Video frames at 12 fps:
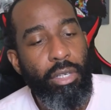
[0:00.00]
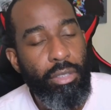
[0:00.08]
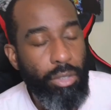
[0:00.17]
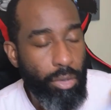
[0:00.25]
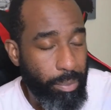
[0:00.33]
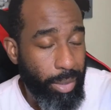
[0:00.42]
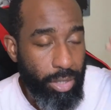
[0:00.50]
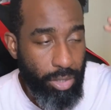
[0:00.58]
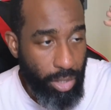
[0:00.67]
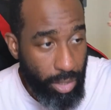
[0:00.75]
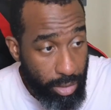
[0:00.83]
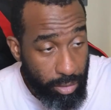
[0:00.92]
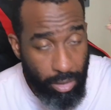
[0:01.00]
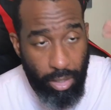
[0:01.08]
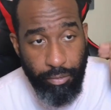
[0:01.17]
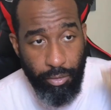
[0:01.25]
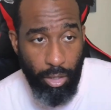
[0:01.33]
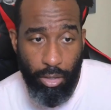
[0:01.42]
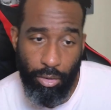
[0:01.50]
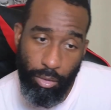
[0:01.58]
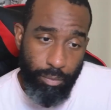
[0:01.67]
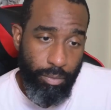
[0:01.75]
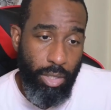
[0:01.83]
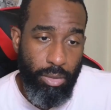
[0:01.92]
Your homepage is an FAQ.
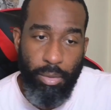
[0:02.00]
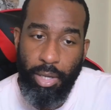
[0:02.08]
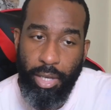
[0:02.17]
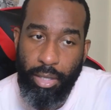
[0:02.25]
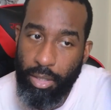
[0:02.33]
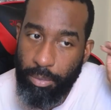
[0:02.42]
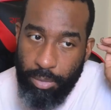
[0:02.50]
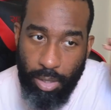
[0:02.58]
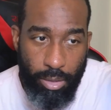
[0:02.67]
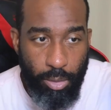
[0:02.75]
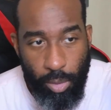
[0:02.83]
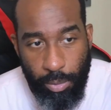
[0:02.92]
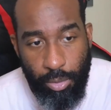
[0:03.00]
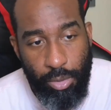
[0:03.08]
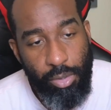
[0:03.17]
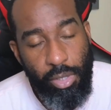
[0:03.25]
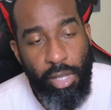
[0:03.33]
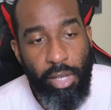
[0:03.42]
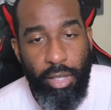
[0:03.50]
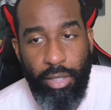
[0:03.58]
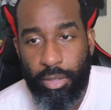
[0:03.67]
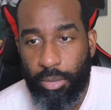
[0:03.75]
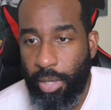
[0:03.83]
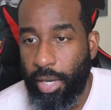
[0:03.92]
That's why I keep telling people,
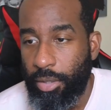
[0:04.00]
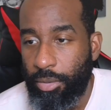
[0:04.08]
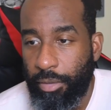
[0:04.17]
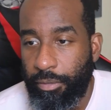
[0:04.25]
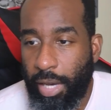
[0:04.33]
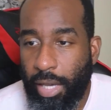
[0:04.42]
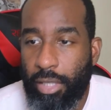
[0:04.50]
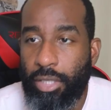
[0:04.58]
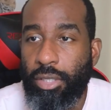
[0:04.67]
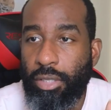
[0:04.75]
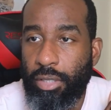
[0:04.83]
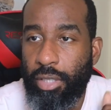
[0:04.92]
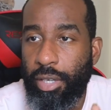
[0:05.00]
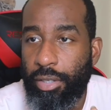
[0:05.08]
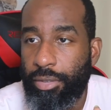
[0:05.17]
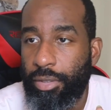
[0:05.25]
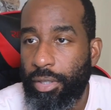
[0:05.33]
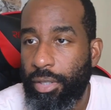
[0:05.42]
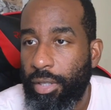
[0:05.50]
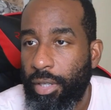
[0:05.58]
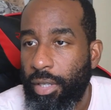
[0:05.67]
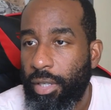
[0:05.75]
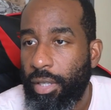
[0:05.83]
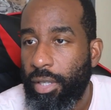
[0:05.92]
that's why I do the violation sound
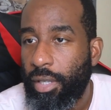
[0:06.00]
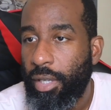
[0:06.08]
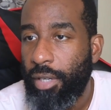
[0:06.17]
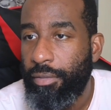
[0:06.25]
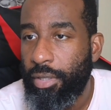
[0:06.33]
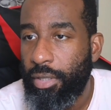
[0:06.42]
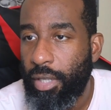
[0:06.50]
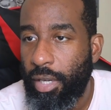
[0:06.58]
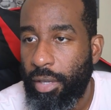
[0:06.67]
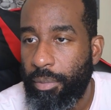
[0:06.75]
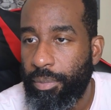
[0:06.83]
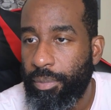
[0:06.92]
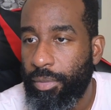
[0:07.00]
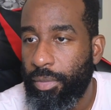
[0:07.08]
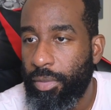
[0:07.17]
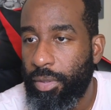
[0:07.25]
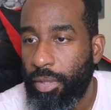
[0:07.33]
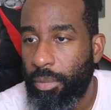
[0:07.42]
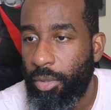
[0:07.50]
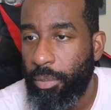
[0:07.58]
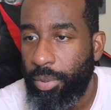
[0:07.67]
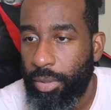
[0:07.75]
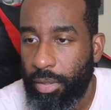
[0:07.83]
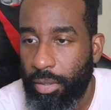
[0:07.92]
every time someone
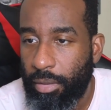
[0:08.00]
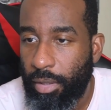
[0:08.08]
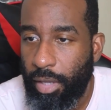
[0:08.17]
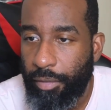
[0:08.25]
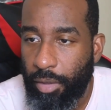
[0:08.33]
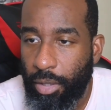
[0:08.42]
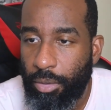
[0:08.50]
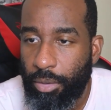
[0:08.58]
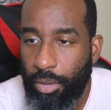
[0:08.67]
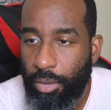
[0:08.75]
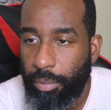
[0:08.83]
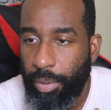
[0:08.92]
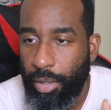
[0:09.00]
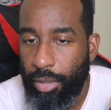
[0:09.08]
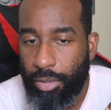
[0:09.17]
puts an FAQ on their homepage.